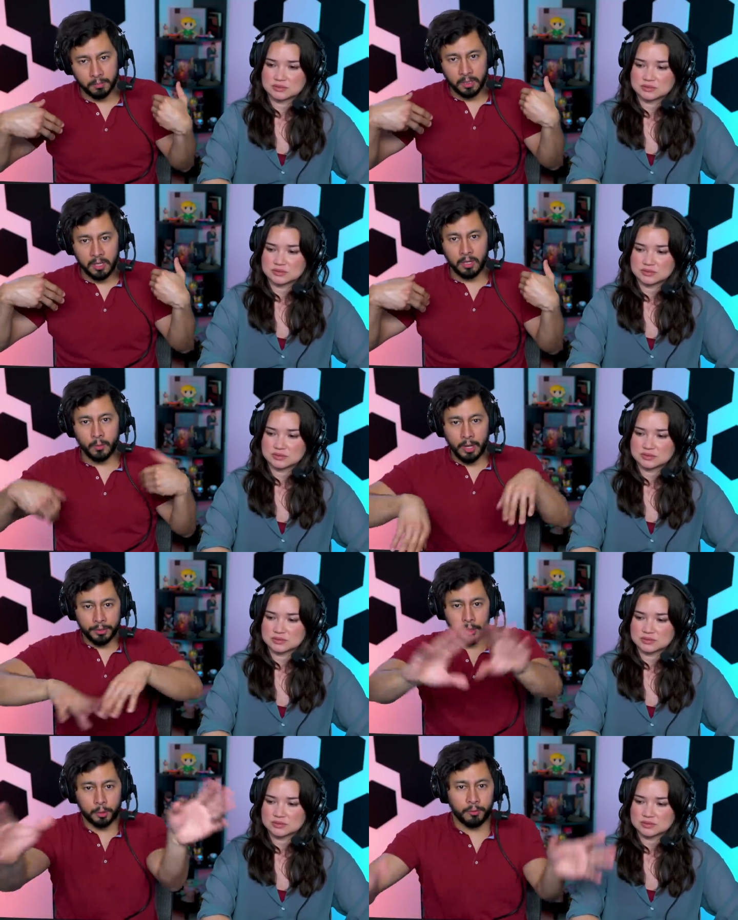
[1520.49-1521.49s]
Speaker 1: to me
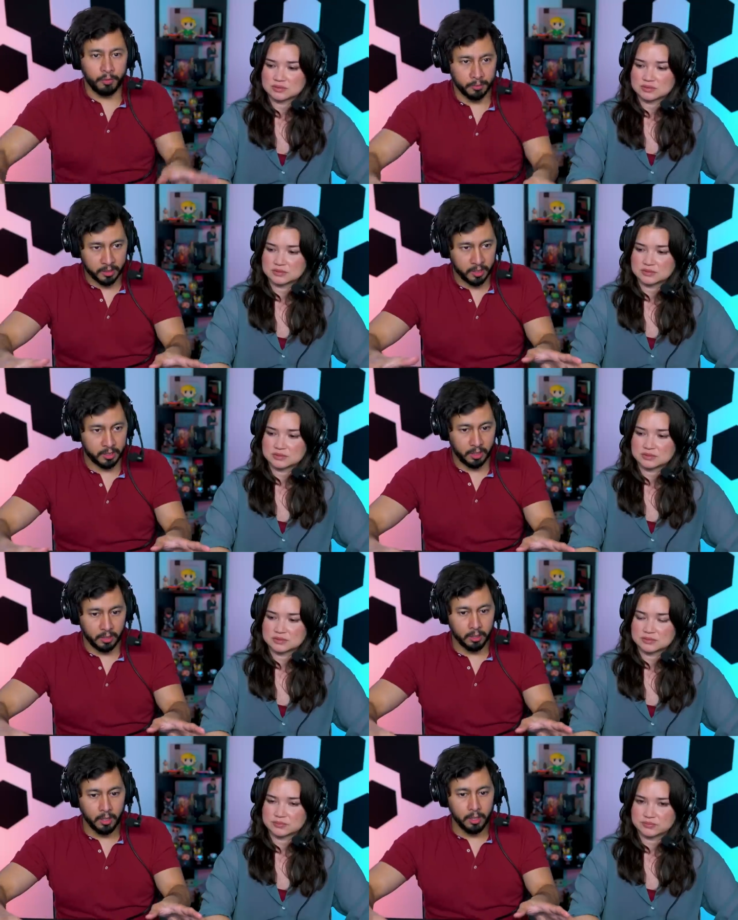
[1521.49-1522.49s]
without this short film
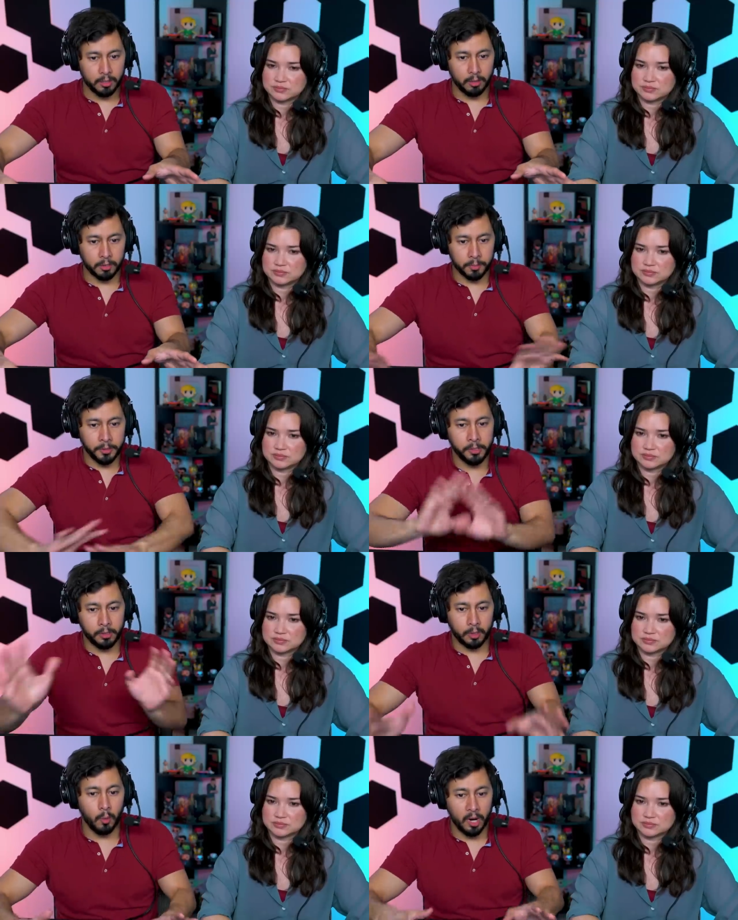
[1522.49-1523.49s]
existing. Mm-hmm. So it's preaching
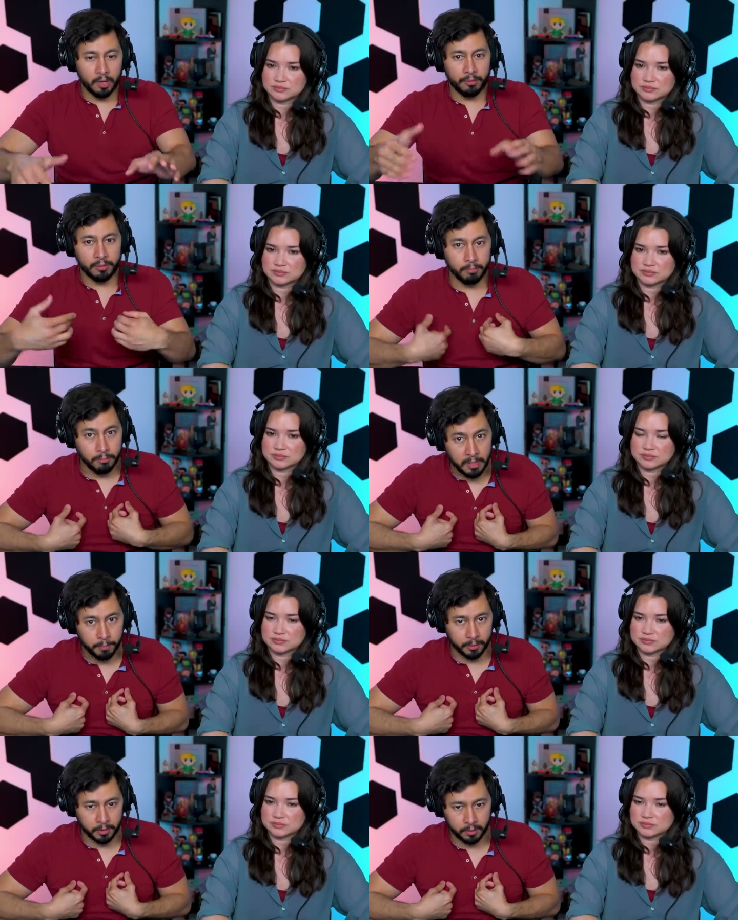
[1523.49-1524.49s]
to the choir for me
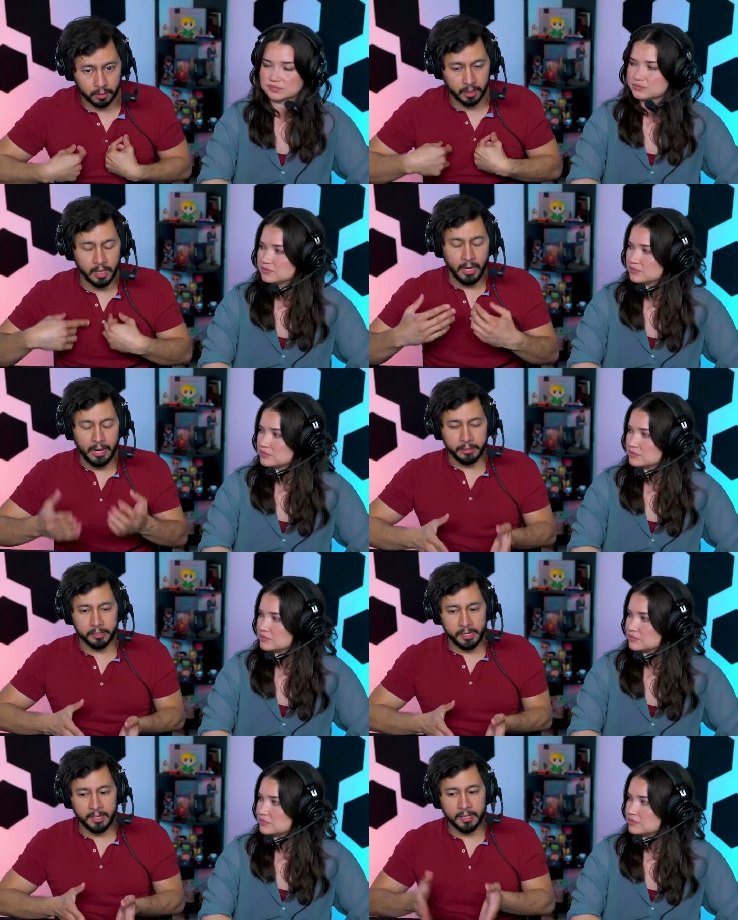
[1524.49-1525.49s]
personally. I
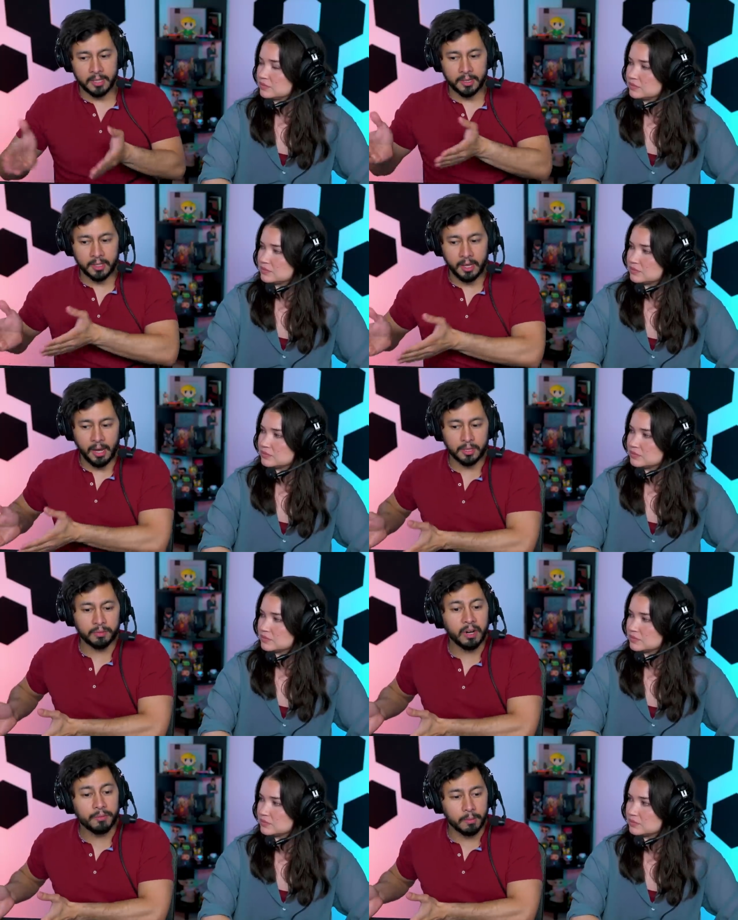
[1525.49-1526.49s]
understand that's not the case
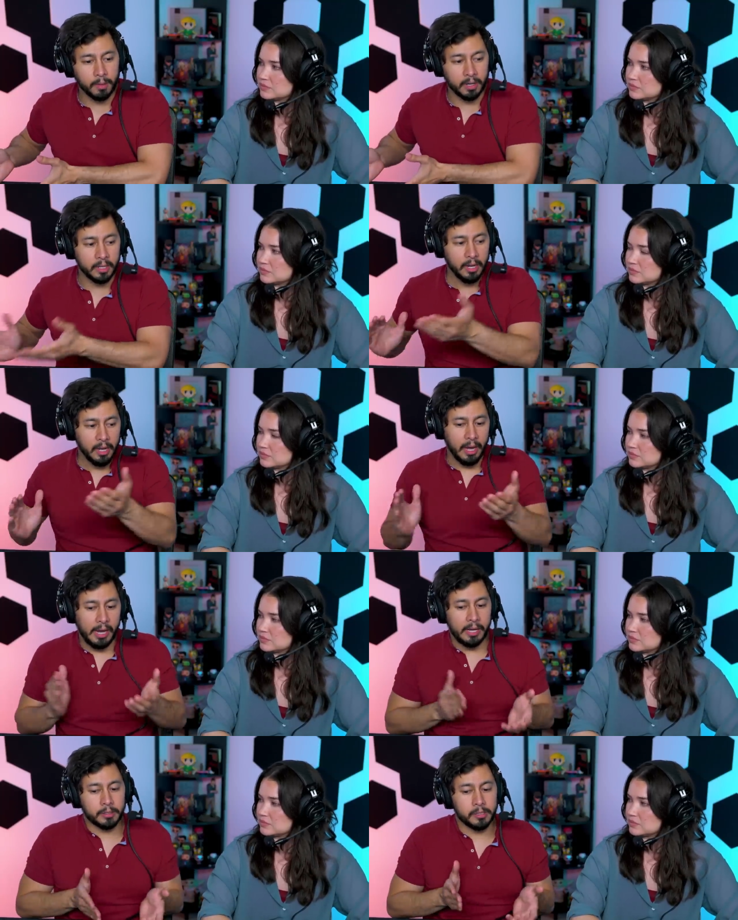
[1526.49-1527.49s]
for everybody.
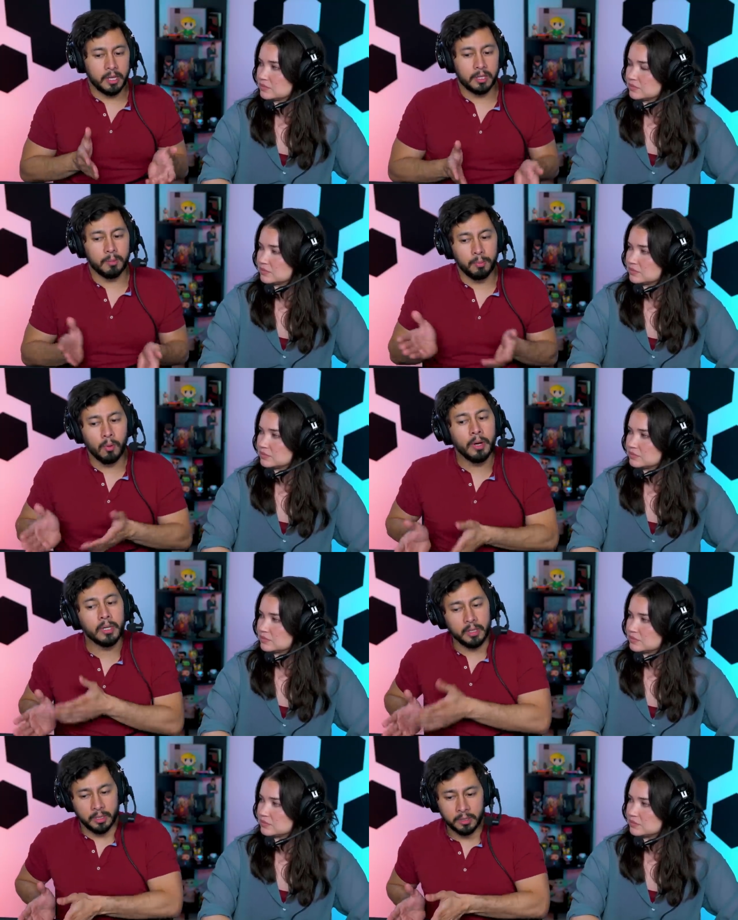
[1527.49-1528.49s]
And I understand that the
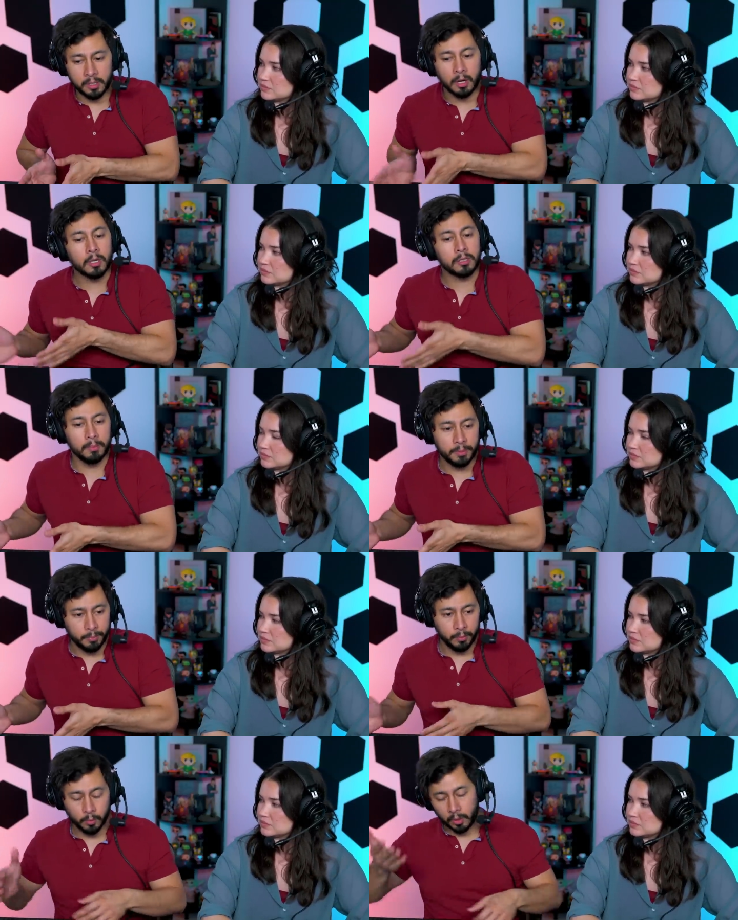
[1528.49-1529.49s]
point is there are some
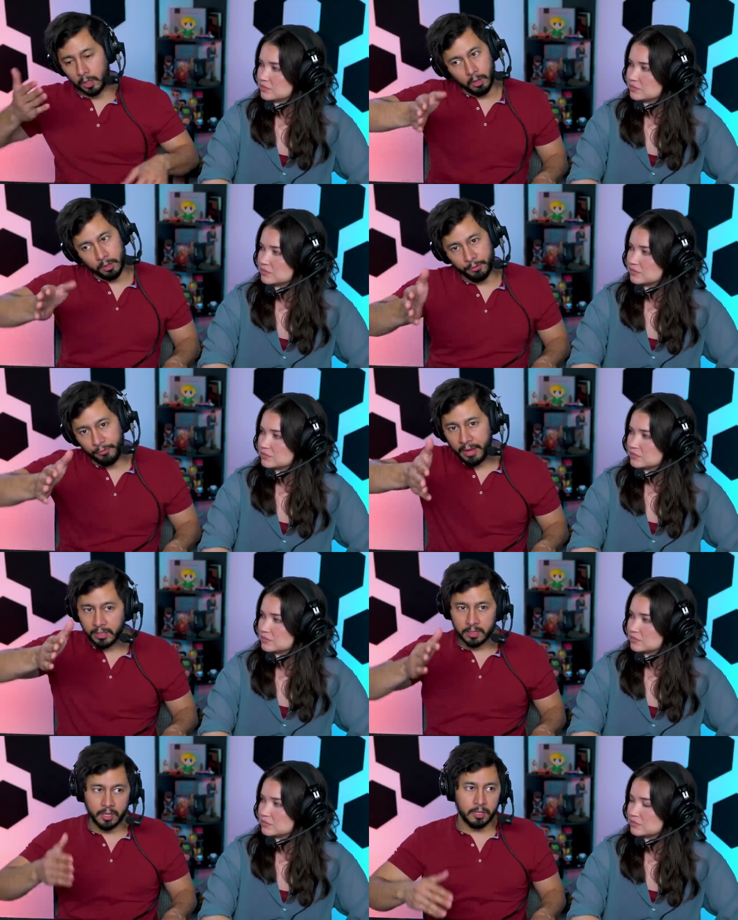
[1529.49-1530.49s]
people who are on the
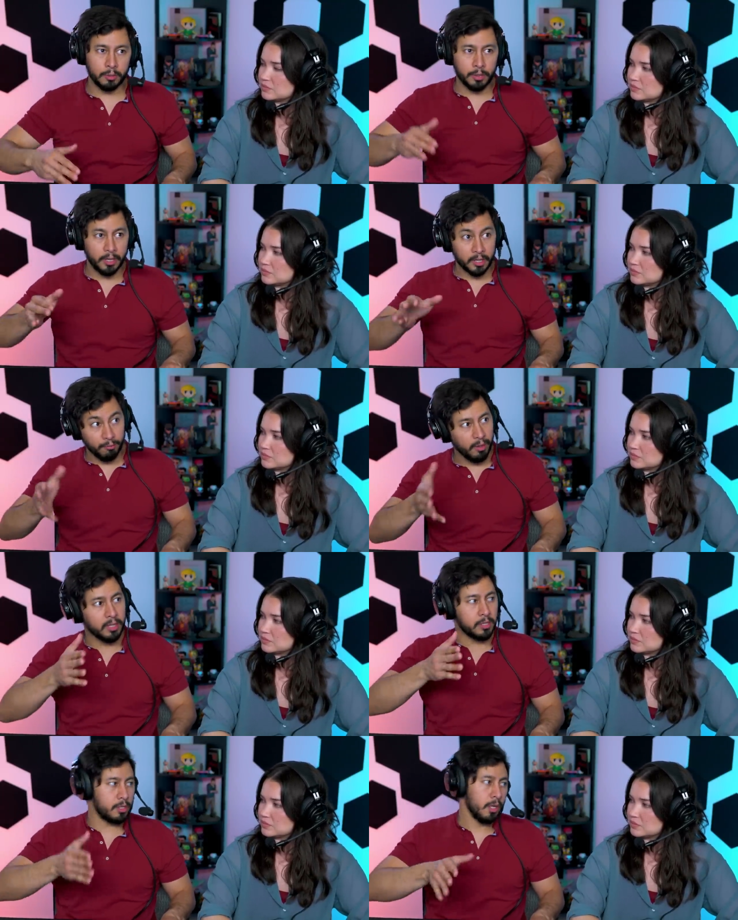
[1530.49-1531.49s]
fence that you try to convince,